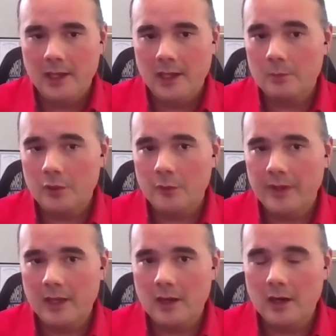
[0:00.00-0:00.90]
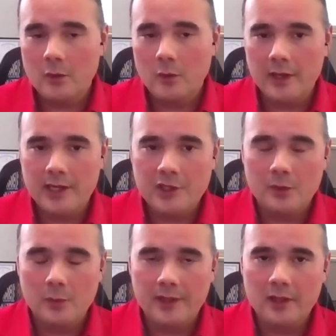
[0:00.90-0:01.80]
and improving our
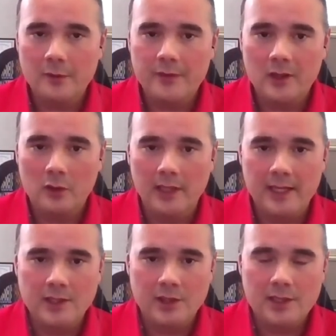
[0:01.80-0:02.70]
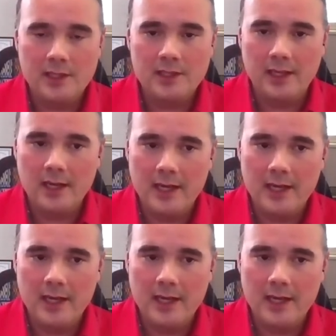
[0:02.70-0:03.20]
coordination with other federal agencies like